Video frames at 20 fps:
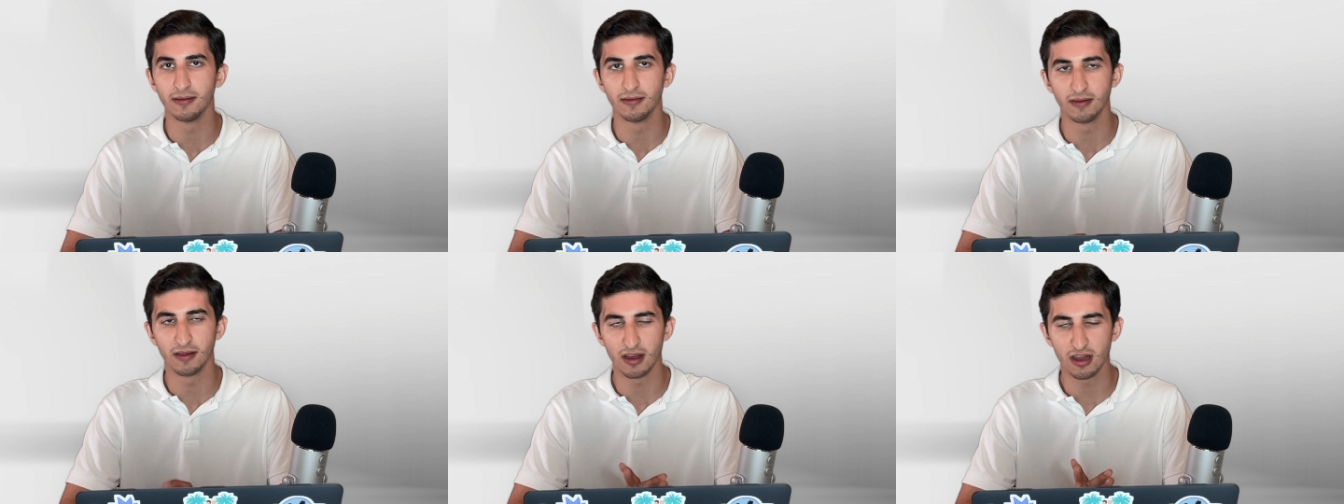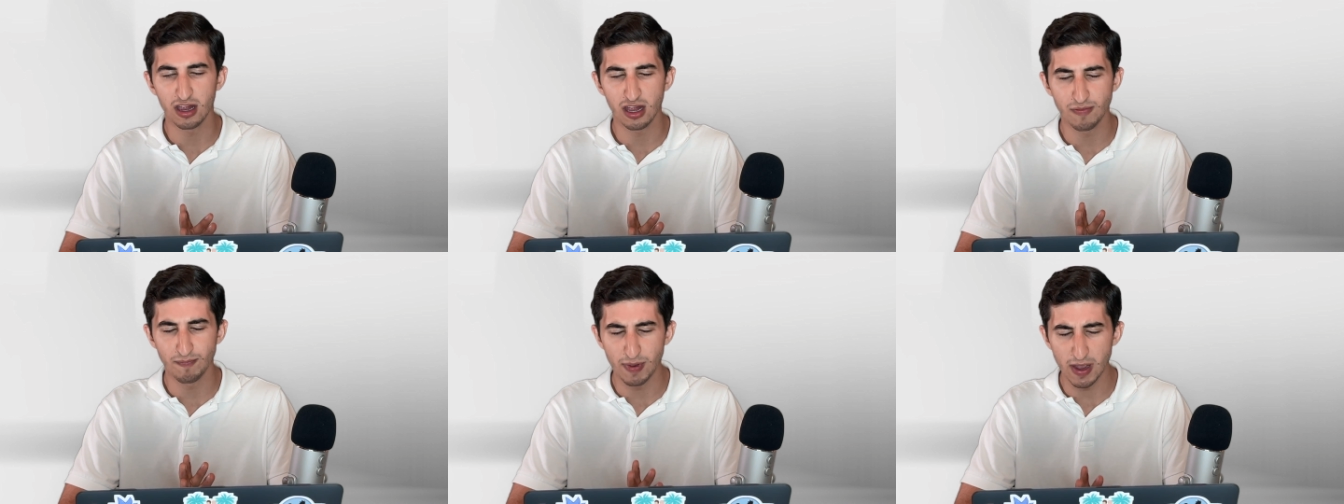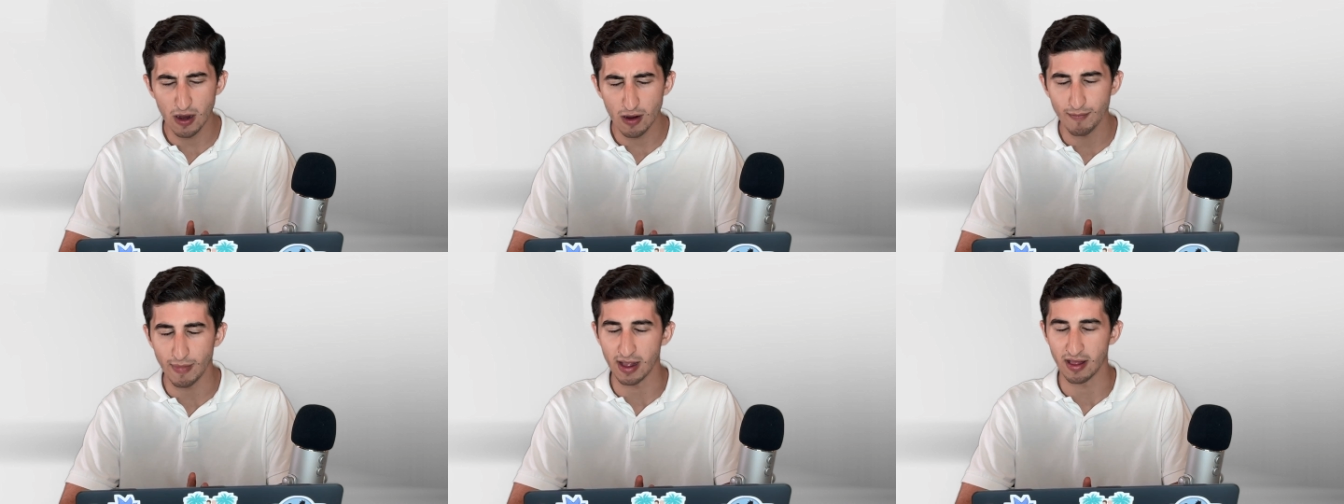
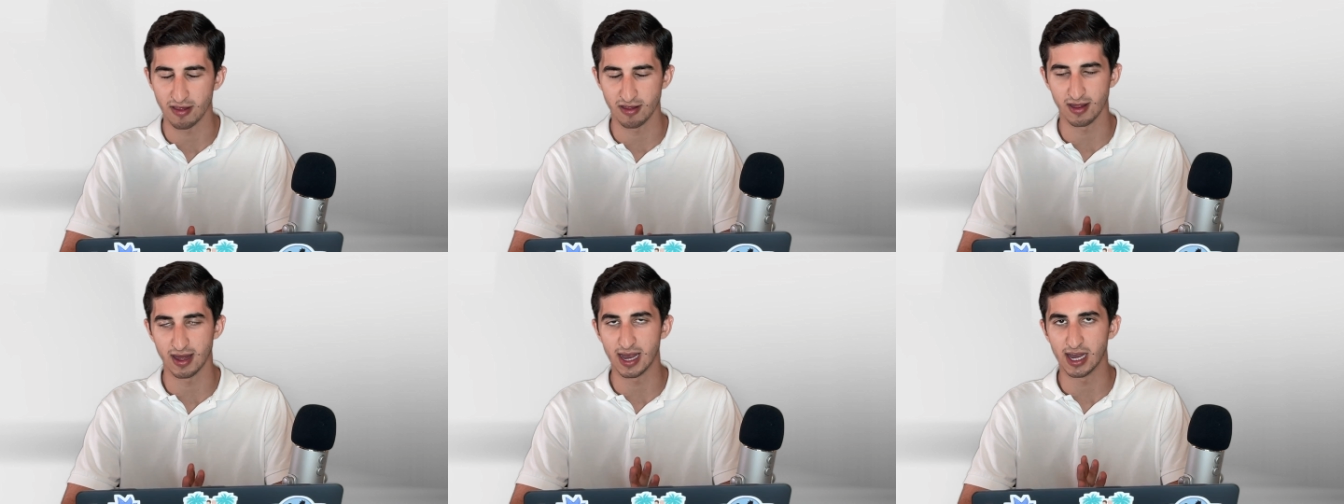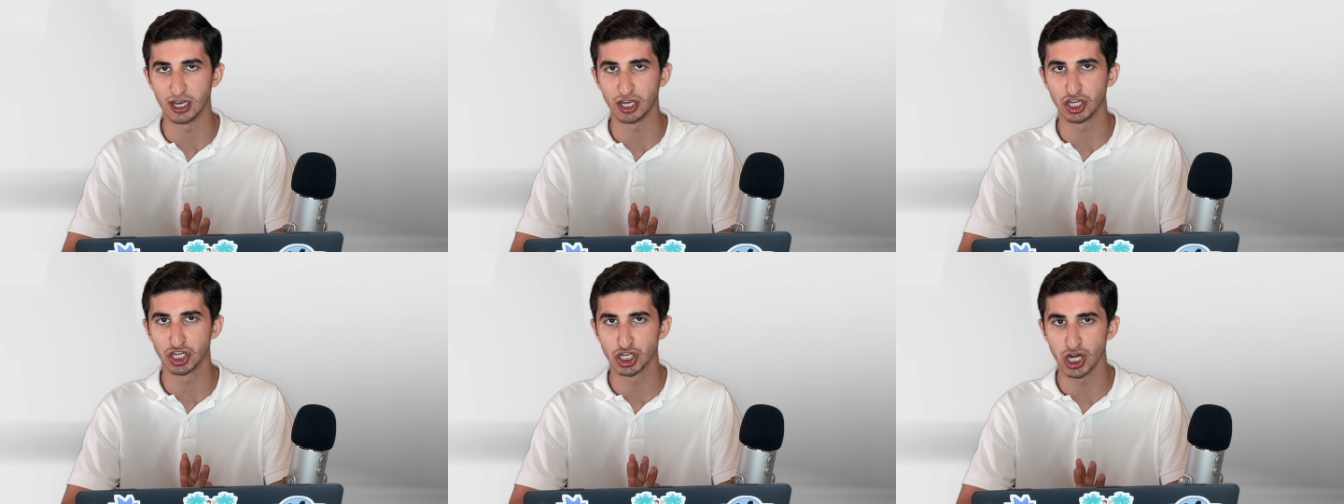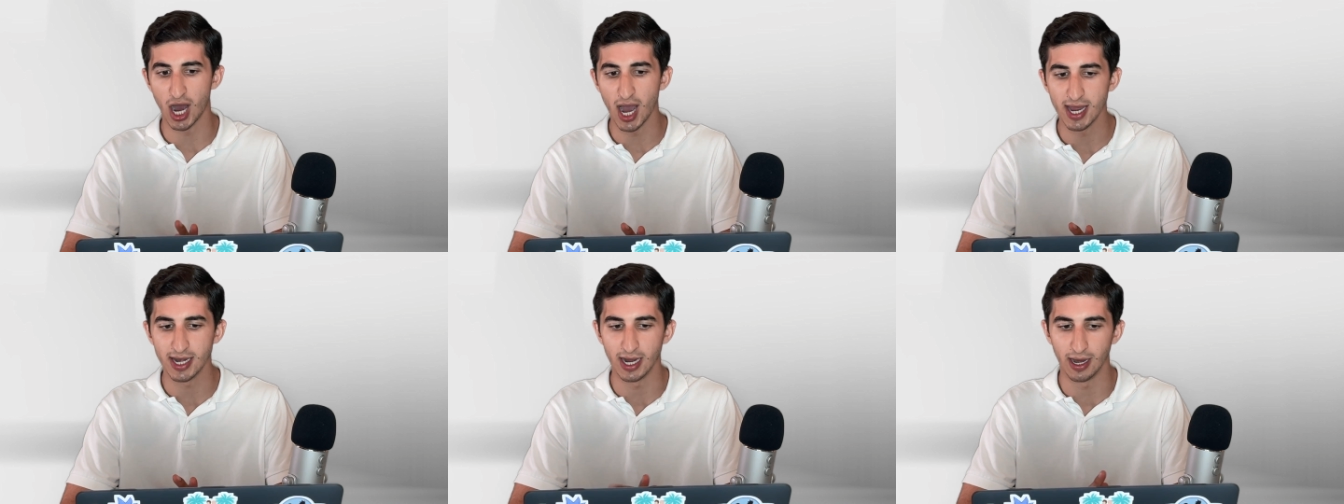experiments in
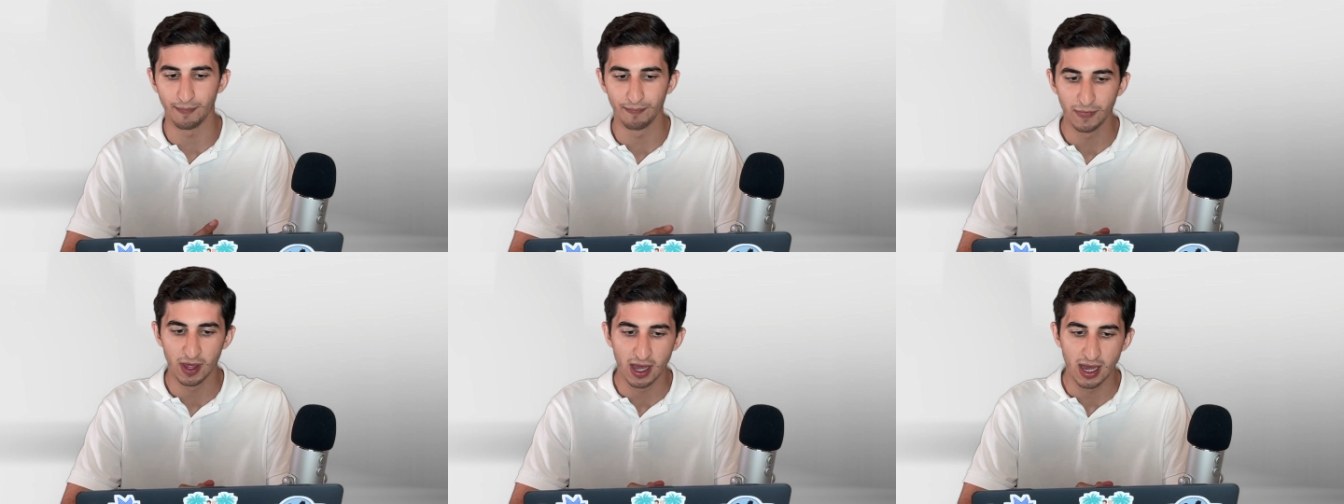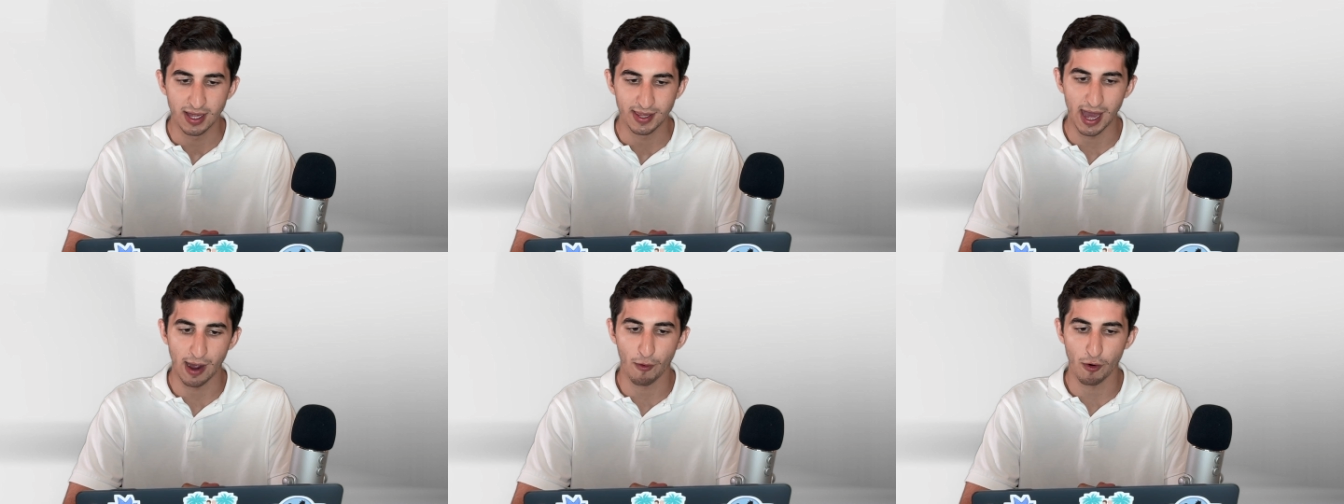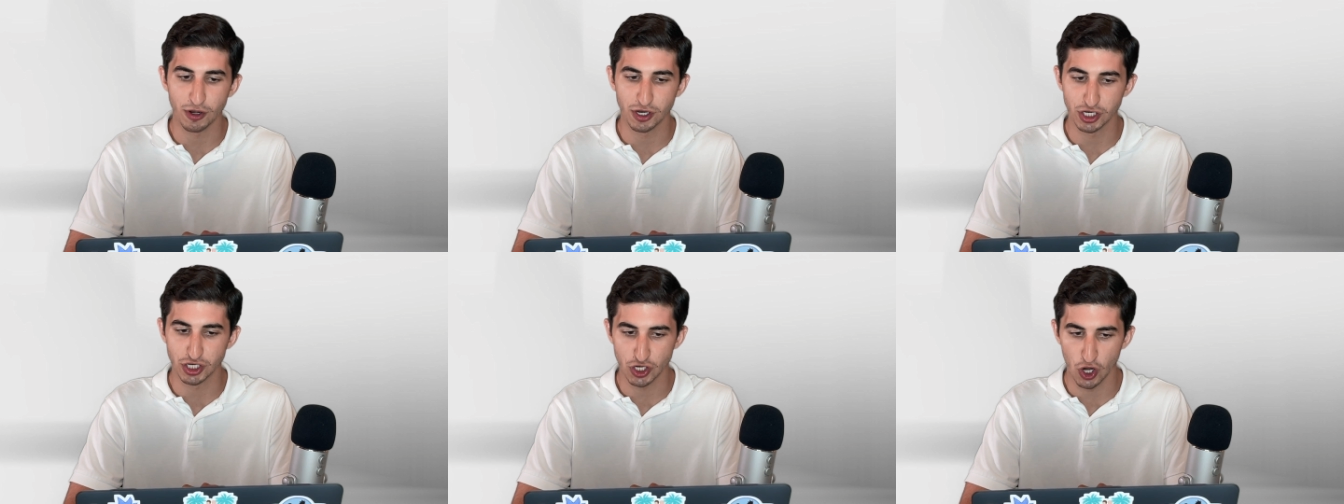China that were
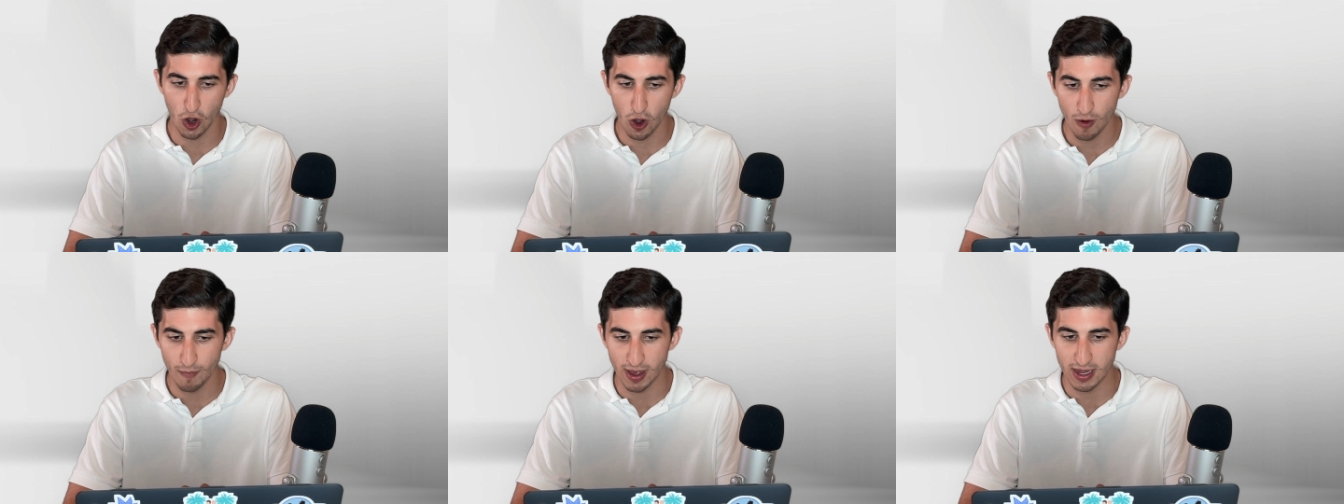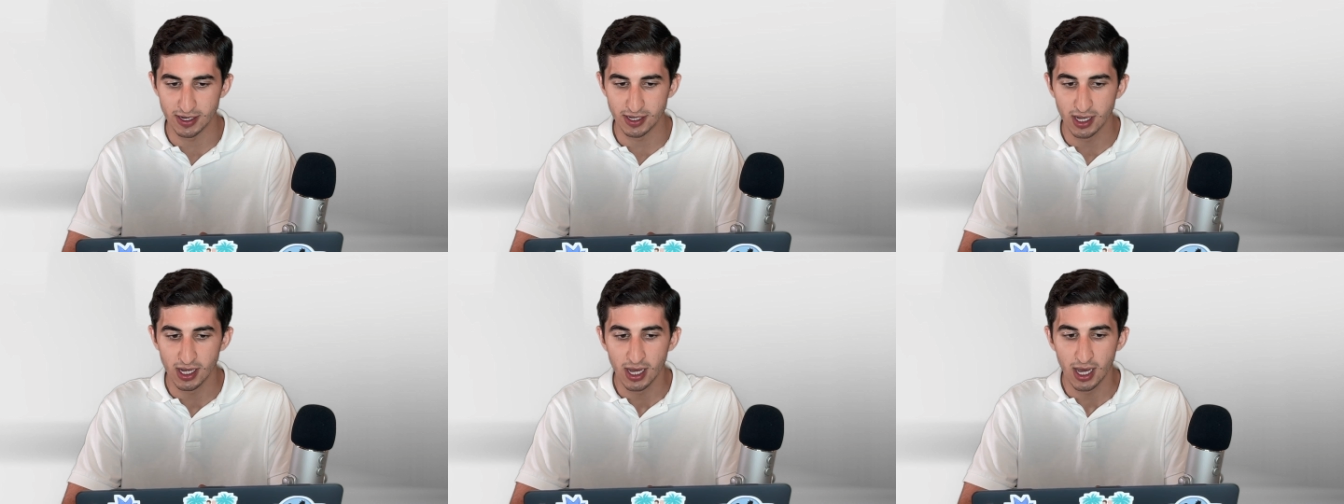determined